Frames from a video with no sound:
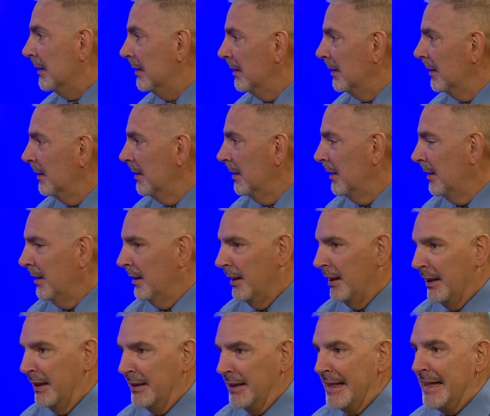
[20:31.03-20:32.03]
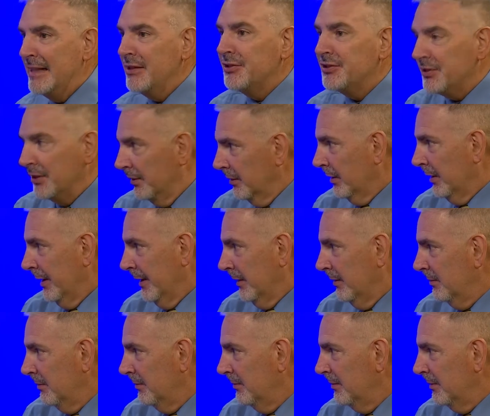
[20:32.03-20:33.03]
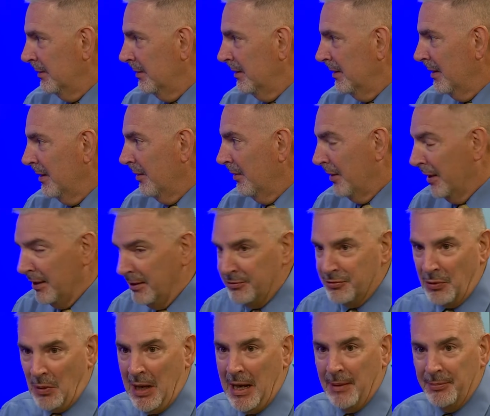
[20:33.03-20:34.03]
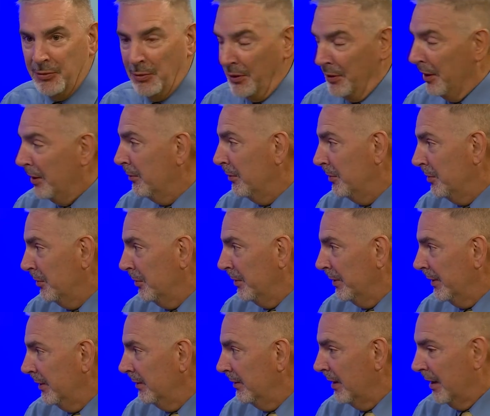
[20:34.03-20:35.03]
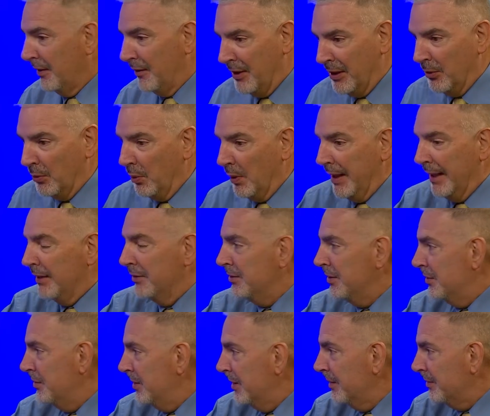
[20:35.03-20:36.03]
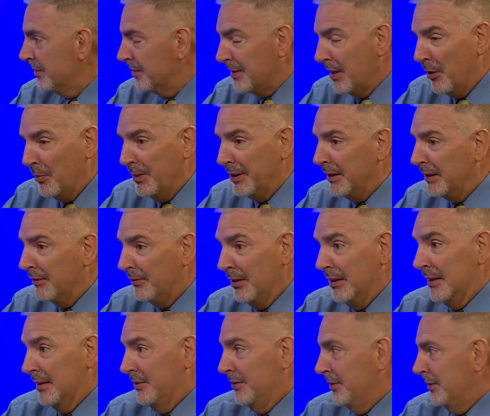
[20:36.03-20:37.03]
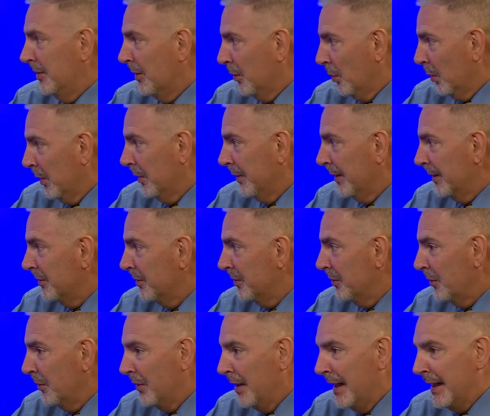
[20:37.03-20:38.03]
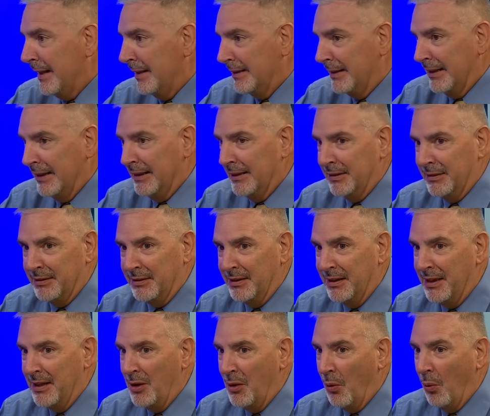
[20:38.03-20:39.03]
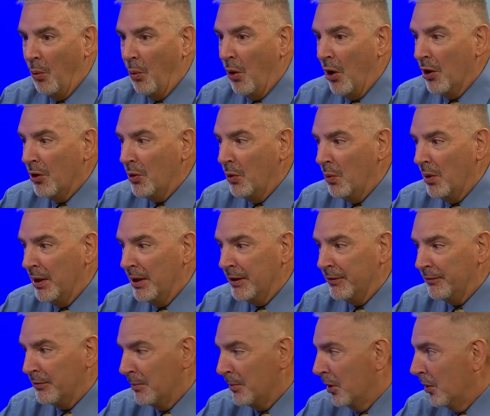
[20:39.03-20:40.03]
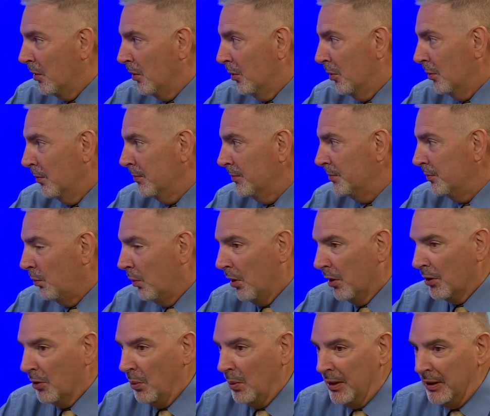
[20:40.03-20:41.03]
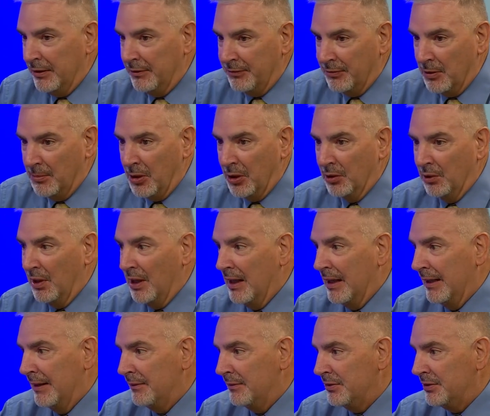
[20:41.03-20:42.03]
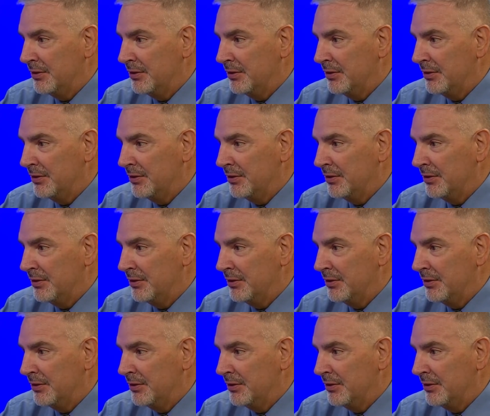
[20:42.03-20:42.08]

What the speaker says: Mm-hmm. And instantly, they dropped what they were doing, yeah, and they ran to Jesus. How many of us are willing, yeah, to do that and walk away from our homes, walk away from our lives,